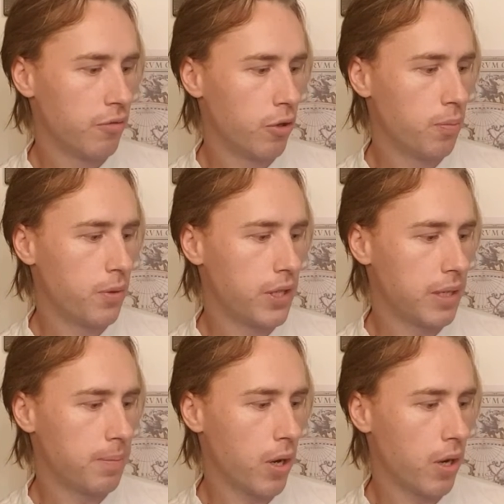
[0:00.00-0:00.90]
rub
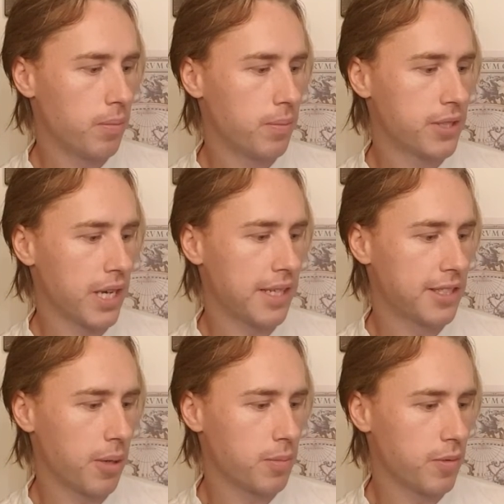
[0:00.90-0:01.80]
the bottoms
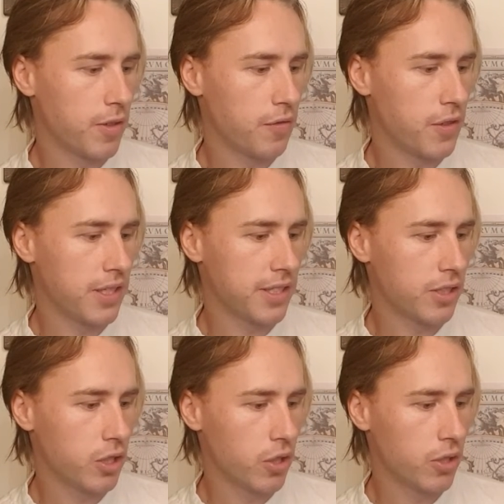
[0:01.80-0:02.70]
and tops of your feet
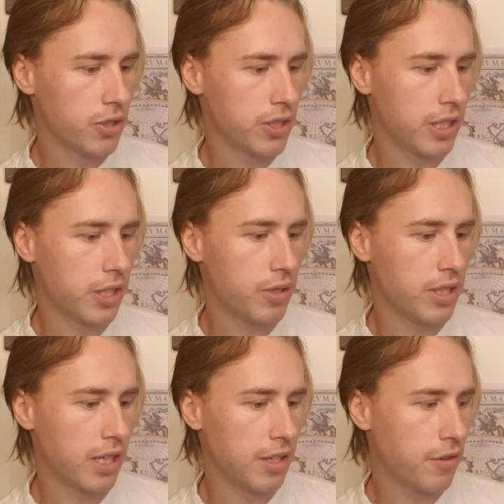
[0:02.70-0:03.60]
and toes,
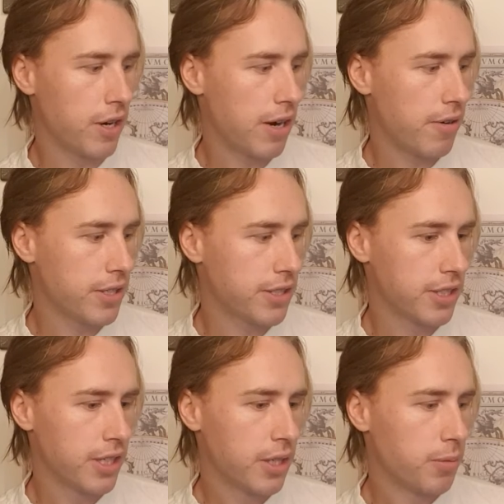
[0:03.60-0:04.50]
including the liver areas,